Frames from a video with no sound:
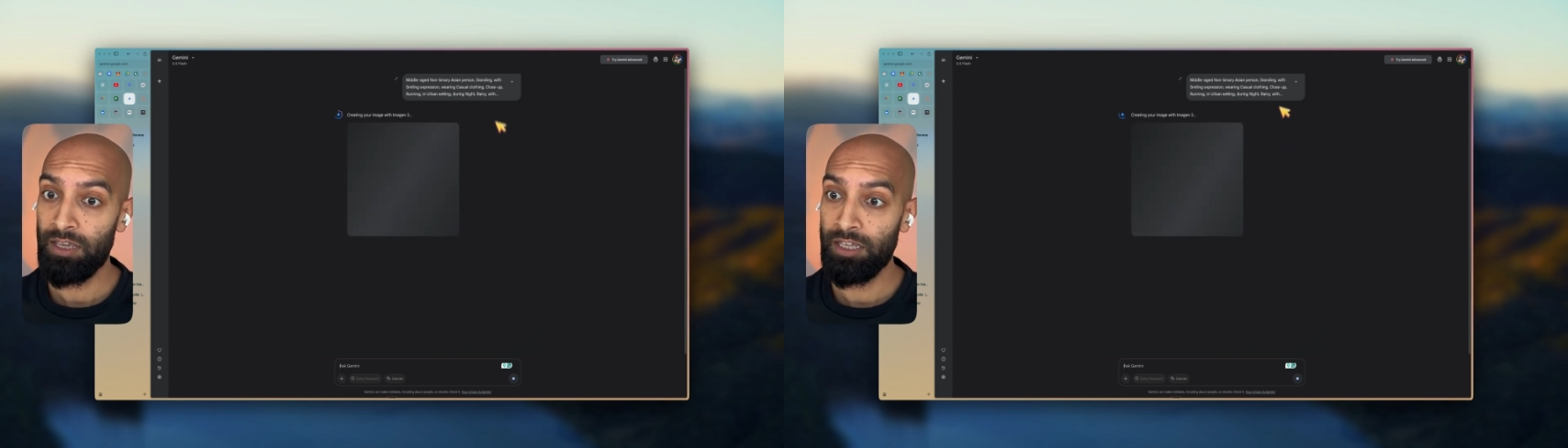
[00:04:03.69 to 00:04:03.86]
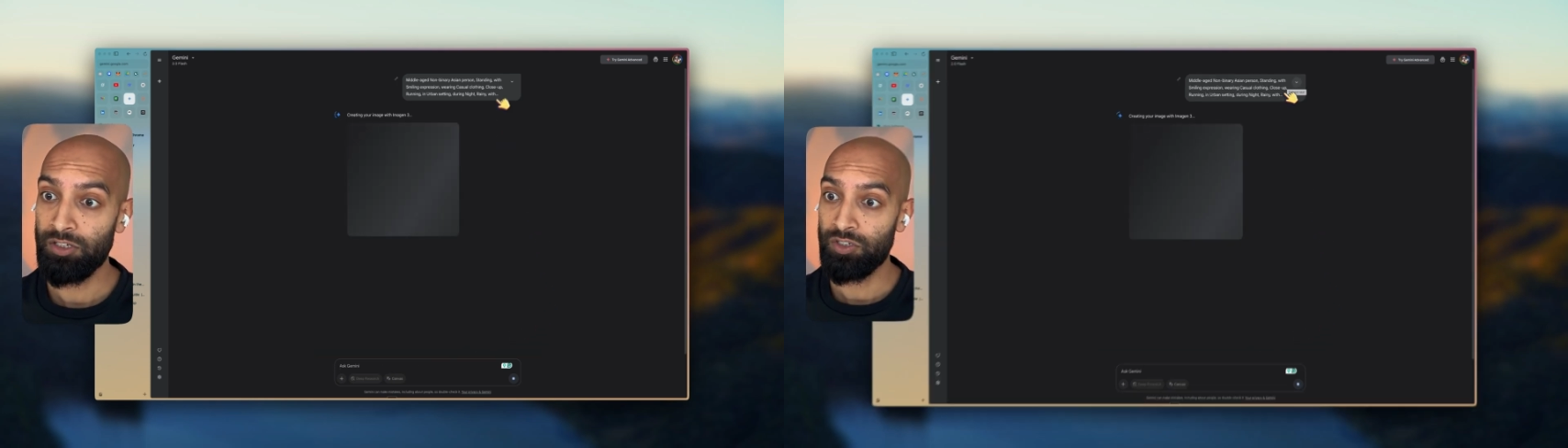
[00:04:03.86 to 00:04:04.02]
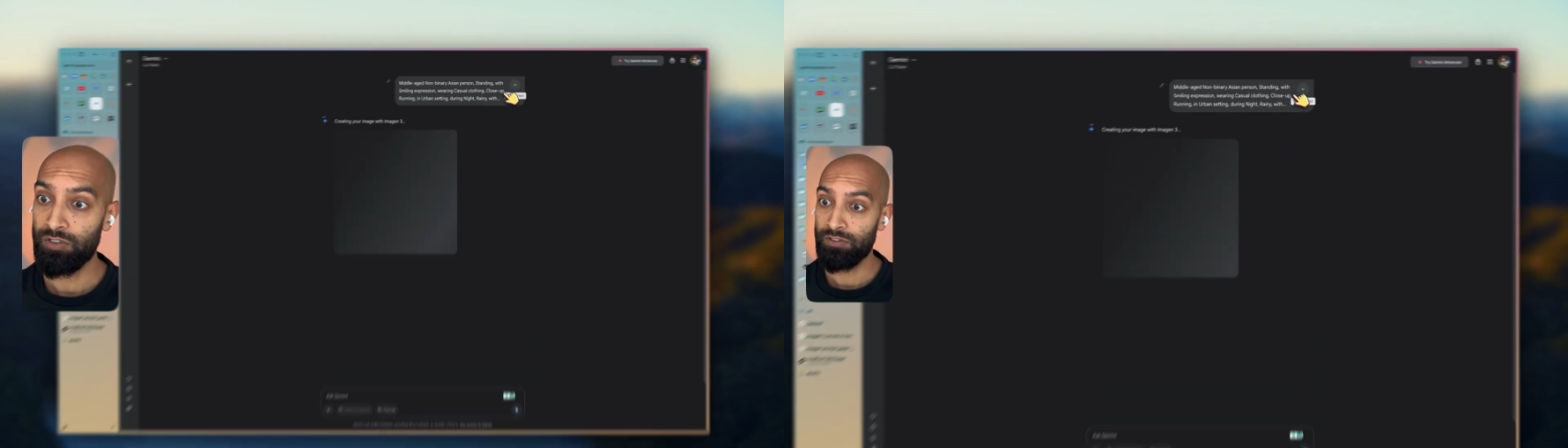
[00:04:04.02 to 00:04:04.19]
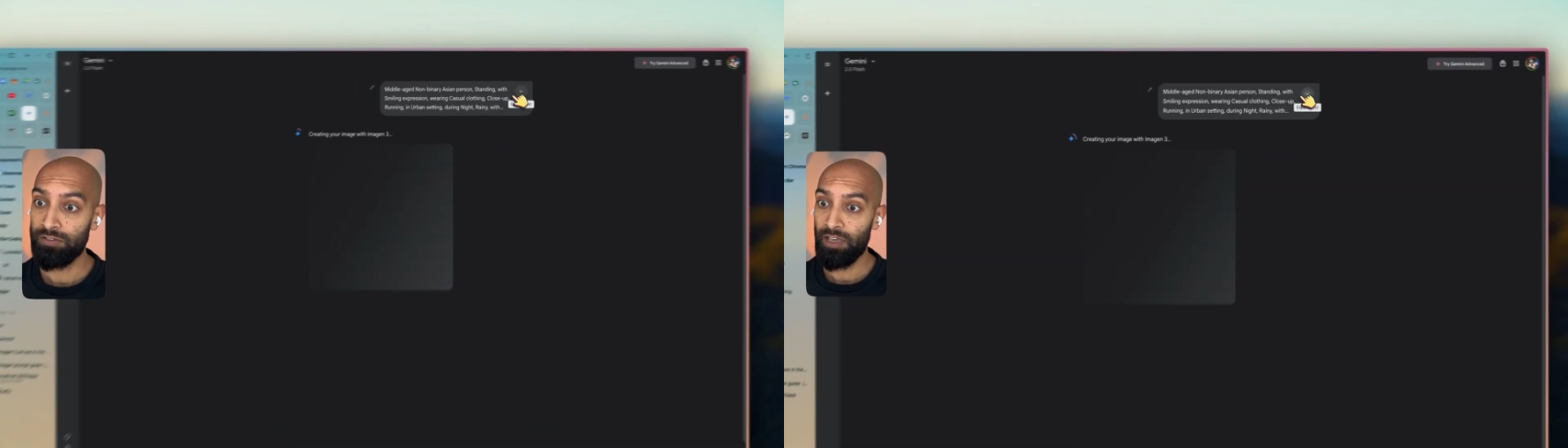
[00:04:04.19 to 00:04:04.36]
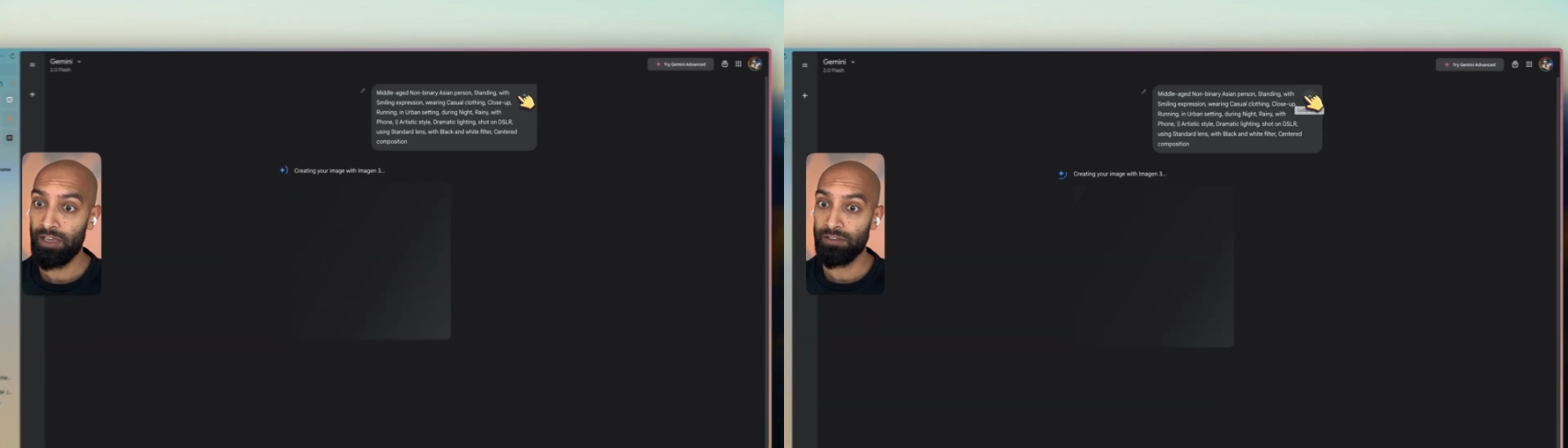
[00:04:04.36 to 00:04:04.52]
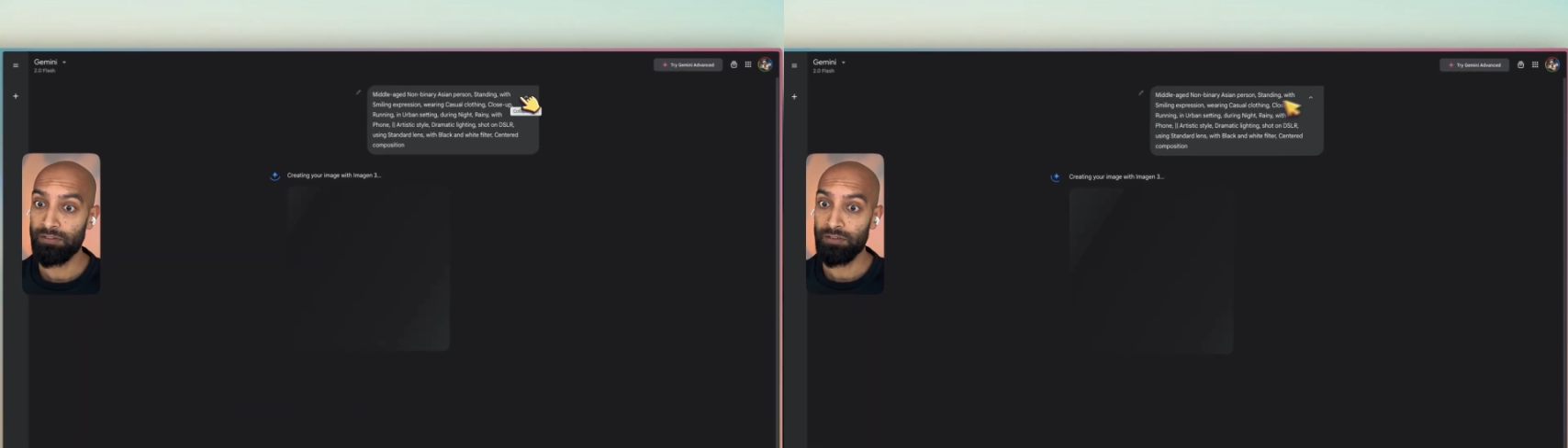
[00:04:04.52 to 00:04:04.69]
It just
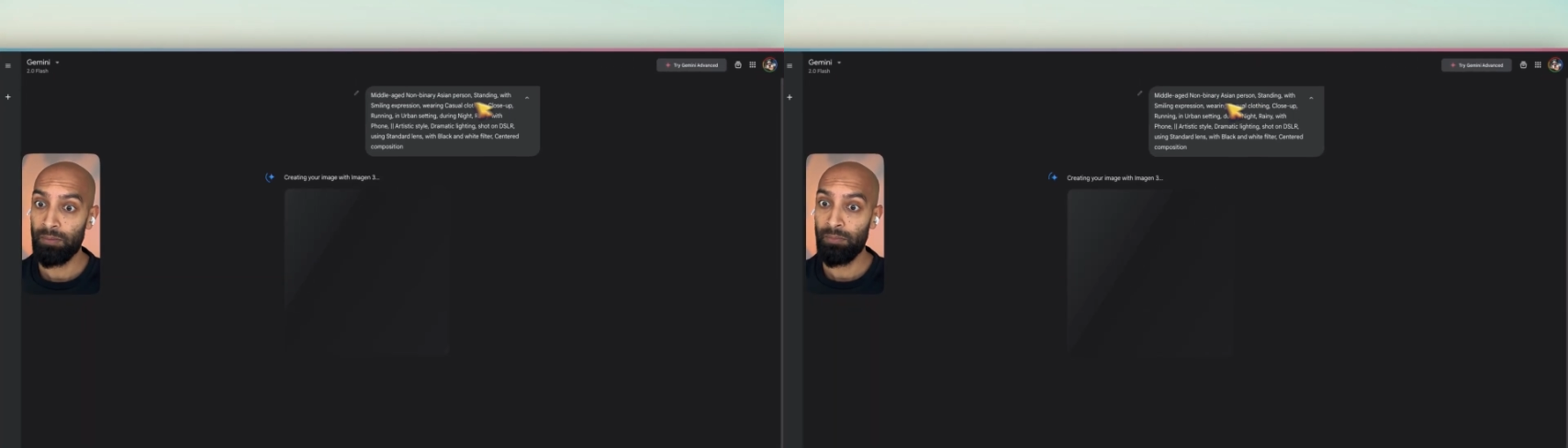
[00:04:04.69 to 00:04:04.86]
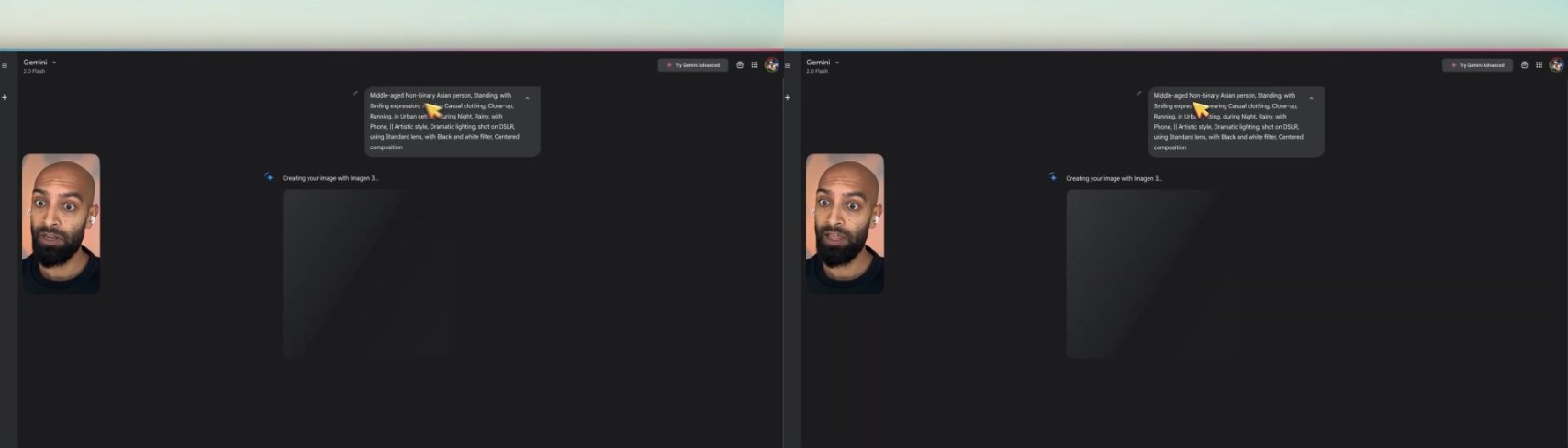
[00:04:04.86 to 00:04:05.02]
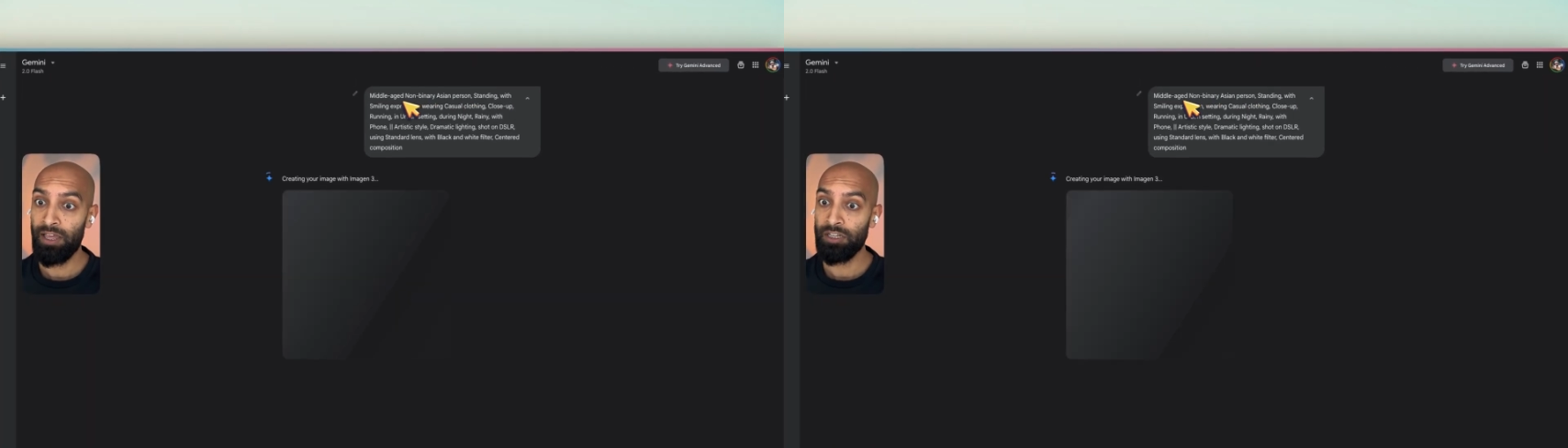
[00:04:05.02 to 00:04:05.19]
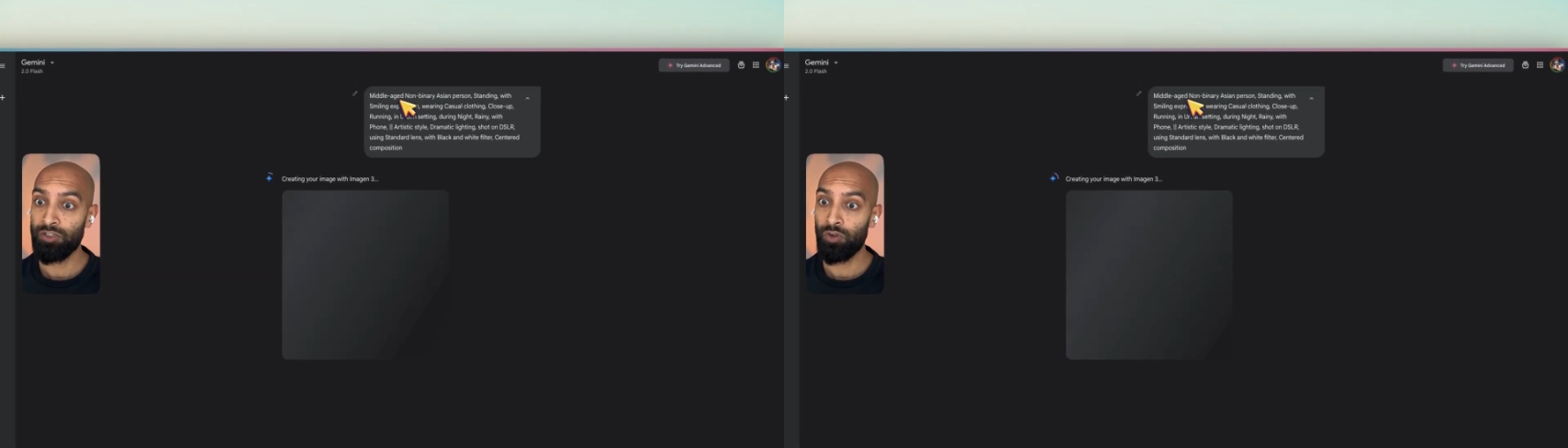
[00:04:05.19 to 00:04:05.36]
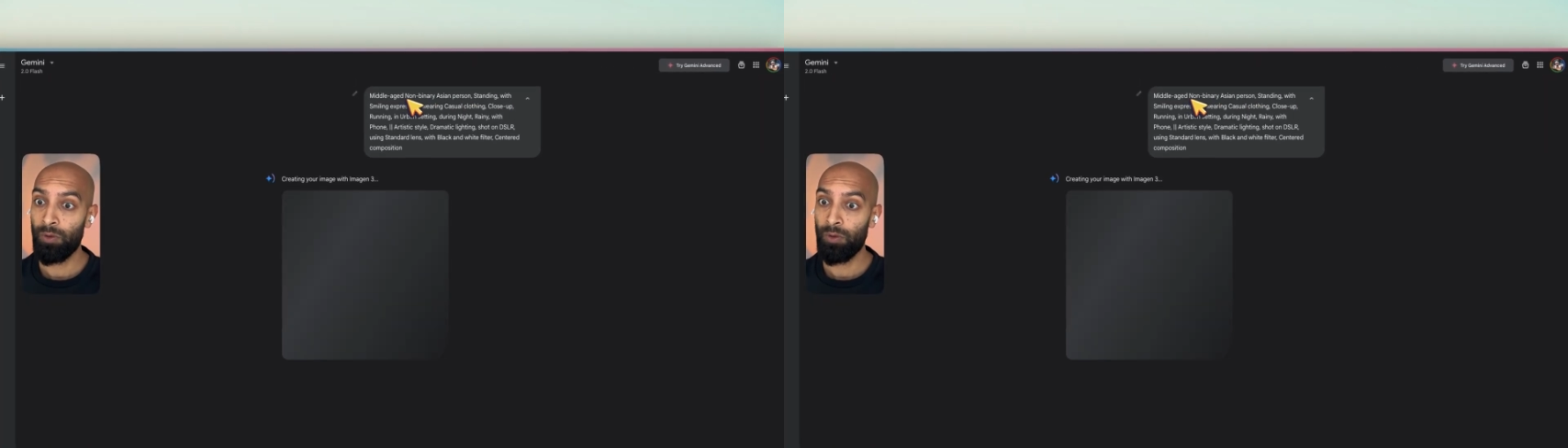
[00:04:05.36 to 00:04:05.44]
says middle-aged,